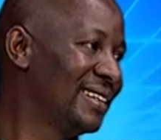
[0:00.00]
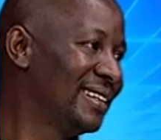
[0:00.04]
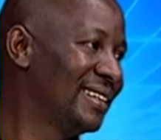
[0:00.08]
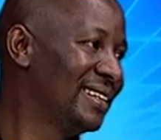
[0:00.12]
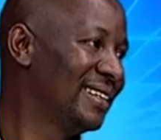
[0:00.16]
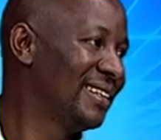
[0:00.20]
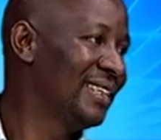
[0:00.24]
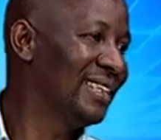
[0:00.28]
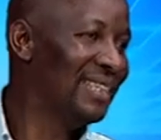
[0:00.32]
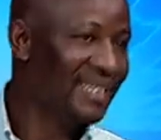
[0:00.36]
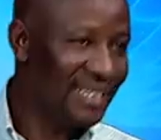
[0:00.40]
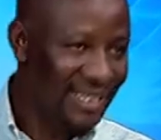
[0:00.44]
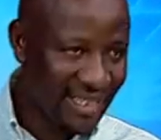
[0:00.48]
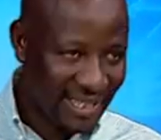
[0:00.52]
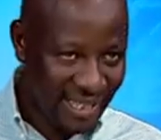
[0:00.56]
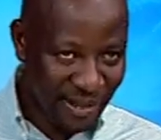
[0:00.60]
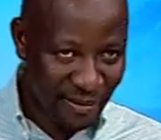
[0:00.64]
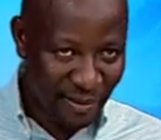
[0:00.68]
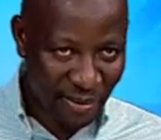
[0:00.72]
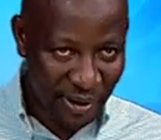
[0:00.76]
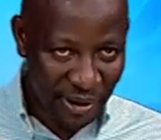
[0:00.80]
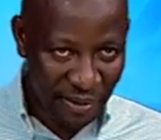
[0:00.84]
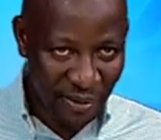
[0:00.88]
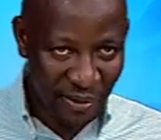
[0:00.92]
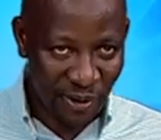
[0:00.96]
It is
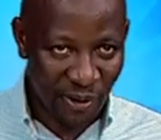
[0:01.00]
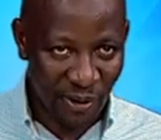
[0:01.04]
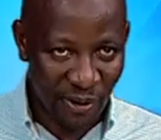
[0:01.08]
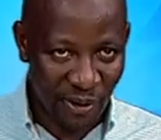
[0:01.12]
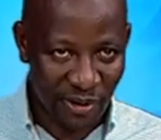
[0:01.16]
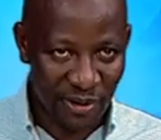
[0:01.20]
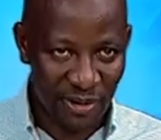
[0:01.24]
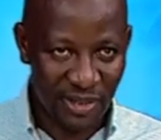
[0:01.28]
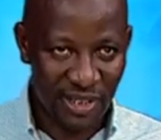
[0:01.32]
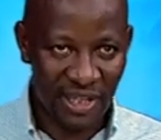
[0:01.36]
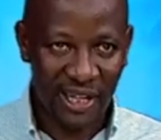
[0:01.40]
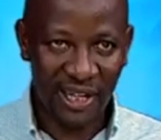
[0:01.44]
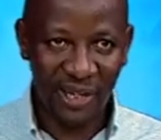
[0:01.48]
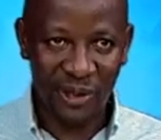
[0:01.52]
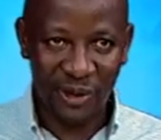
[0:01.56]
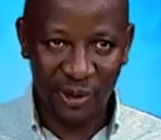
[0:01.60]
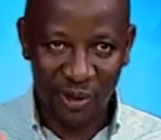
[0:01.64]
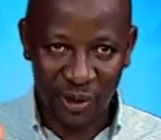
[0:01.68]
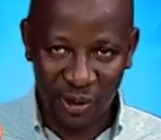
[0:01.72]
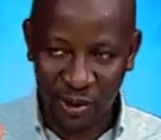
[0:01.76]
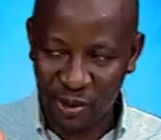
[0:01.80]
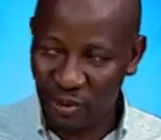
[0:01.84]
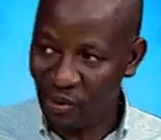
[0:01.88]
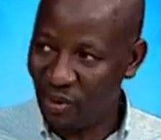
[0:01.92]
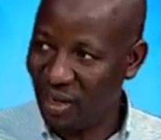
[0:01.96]
simply because they
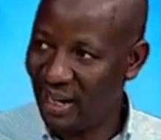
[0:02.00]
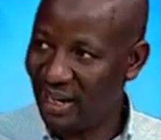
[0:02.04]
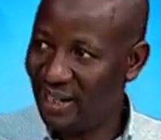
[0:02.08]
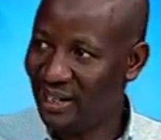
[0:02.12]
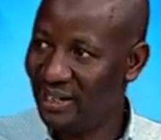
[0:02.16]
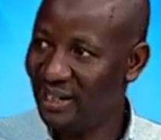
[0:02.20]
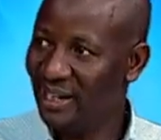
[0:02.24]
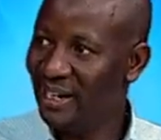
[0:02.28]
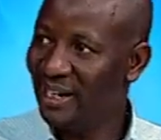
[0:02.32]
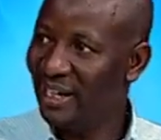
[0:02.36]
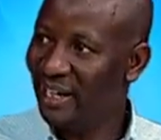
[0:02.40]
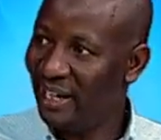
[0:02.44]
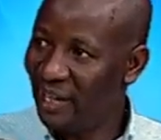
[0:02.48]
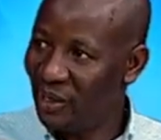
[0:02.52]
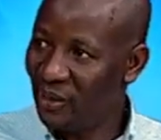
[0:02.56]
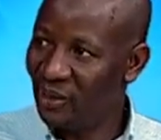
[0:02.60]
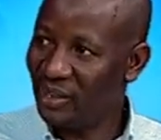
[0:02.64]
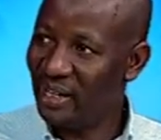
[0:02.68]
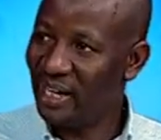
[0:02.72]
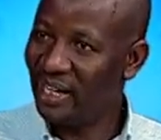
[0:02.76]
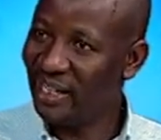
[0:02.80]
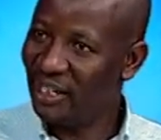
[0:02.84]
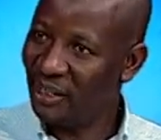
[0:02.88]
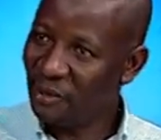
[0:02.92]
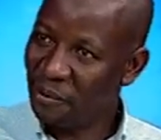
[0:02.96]
don't want a
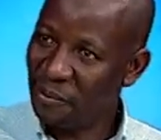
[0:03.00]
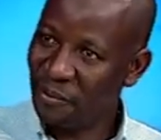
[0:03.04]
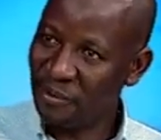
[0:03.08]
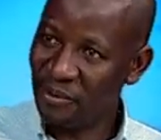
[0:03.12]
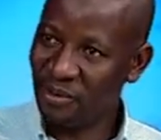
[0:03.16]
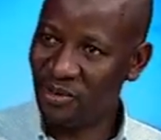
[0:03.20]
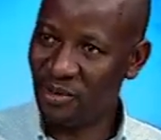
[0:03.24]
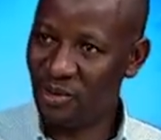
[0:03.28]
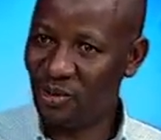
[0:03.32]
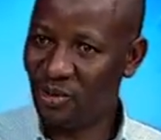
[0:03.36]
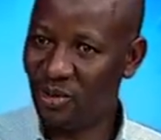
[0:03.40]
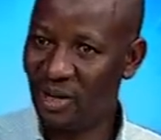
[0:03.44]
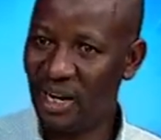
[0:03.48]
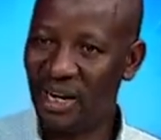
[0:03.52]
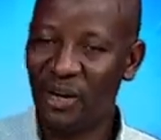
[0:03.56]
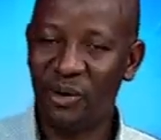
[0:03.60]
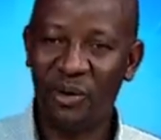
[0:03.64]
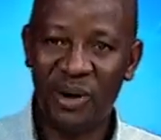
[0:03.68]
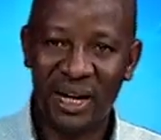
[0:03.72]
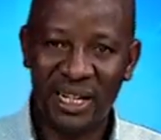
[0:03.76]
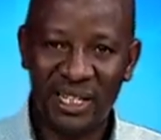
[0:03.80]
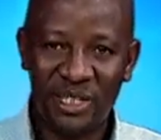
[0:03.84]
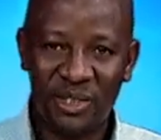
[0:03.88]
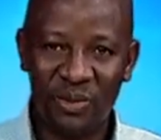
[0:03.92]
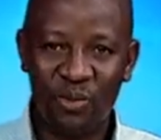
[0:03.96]
united opposition. And
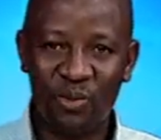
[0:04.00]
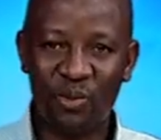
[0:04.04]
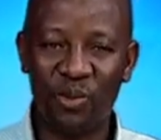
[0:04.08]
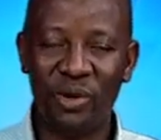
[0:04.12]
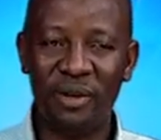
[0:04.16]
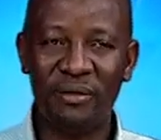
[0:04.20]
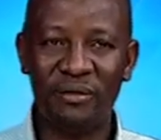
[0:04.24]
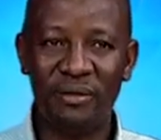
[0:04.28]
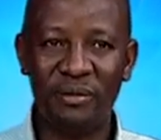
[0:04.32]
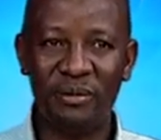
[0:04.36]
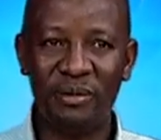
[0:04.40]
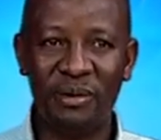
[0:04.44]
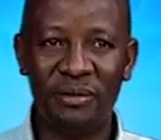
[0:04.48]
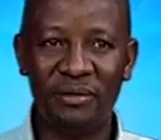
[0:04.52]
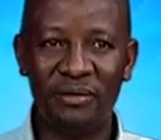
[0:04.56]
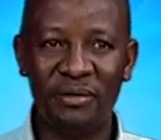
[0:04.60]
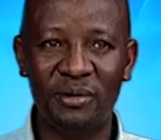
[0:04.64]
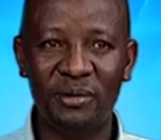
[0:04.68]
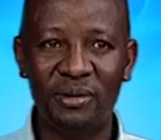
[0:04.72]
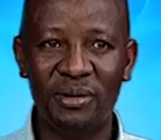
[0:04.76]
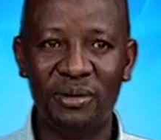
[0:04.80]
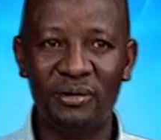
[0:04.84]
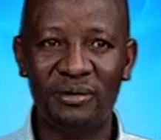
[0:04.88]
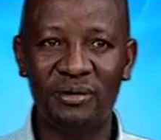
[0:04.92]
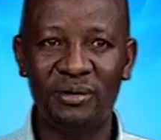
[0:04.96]
once we
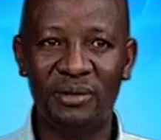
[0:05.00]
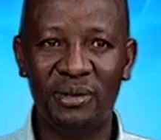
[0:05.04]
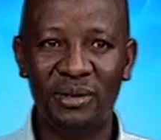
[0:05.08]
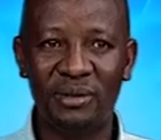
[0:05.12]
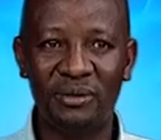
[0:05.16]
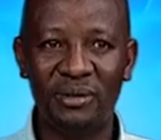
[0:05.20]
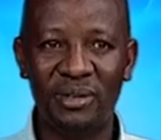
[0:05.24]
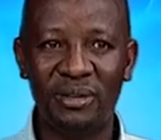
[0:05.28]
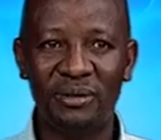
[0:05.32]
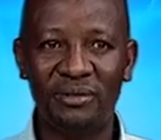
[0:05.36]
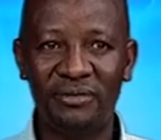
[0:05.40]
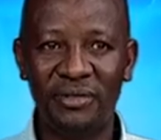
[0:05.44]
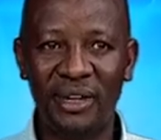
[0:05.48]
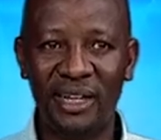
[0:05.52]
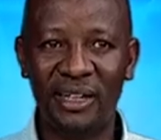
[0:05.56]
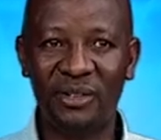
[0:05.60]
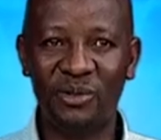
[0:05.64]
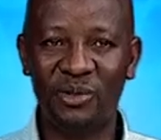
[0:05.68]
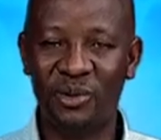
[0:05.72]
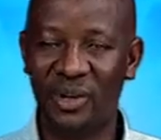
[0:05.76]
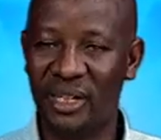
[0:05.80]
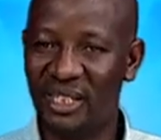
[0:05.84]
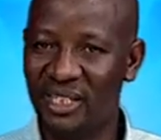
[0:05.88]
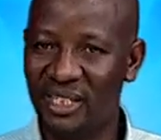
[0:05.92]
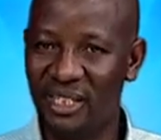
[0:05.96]
fail
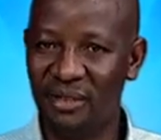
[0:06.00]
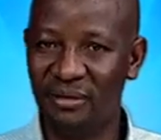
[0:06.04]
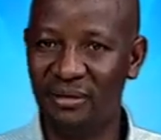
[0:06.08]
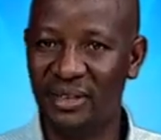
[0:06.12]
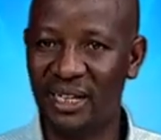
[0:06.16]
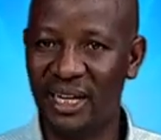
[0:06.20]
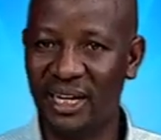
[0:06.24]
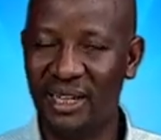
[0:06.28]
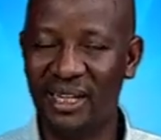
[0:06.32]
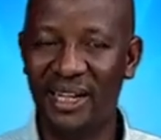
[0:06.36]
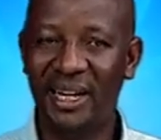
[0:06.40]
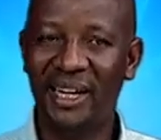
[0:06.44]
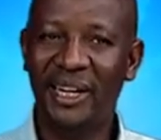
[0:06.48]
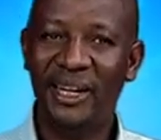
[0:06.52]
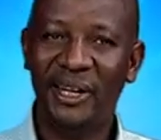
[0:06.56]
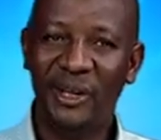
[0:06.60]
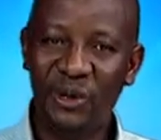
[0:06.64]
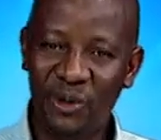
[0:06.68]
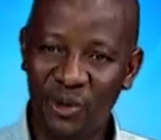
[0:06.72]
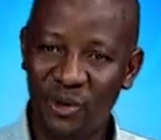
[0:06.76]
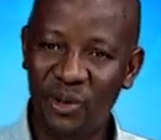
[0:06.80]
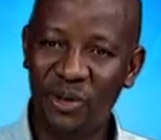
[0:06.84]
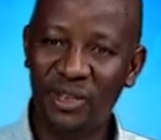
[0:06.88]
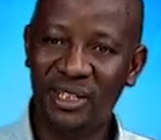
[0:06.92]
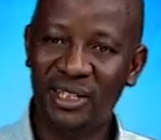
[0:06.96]
to achieve that, you
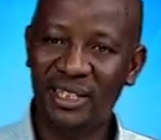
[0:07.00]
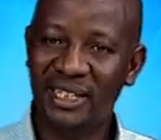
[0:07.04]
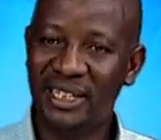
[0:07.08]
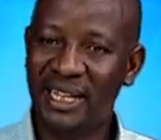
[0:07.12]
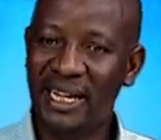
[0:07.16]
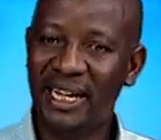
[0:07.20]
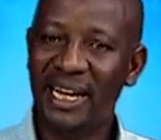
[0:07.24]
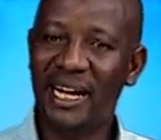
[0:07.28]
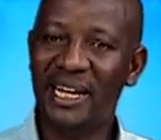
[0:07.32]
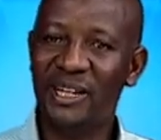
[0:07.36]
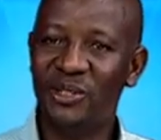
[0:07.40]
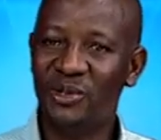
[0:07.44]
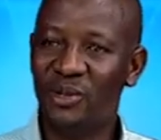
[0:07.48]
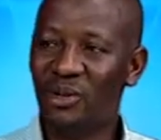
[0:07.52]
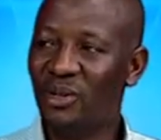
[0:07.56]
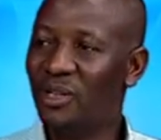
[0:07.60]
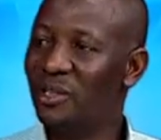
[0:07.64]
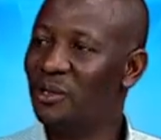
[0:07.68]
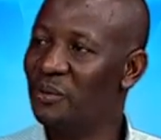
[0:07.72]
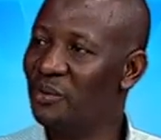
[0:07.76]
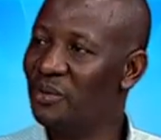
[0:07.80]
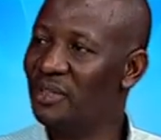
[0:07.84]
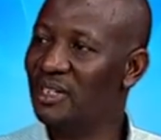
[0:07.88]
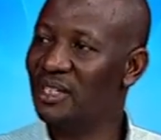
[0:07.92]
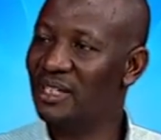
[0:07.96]
don't then isolate
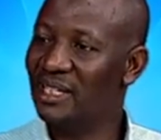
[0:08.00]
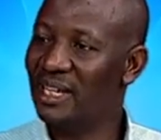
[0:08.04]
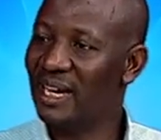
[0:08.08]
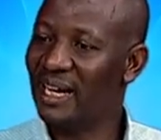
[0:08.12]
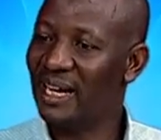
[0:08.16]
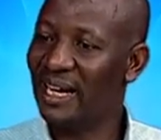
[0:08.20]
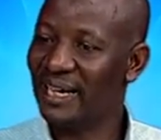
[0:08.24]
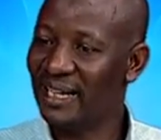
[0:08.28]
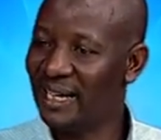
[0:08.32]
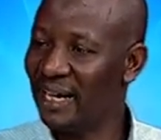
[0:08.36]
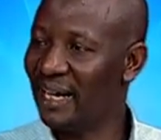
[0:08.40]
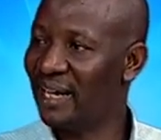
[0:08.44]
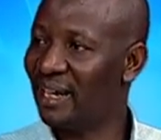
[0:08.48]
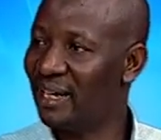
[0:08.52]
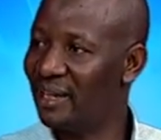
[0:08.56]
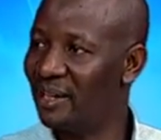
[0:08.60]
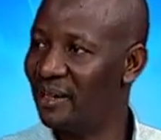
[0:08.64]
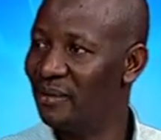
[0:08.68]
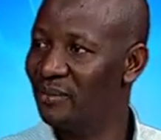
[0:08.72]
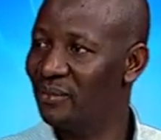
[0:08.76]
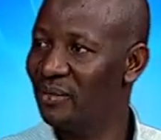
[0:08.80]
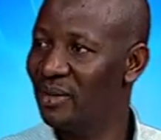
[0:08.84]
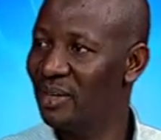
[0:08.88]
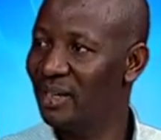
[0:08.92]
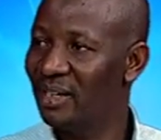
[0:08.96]
Besigye and attack him.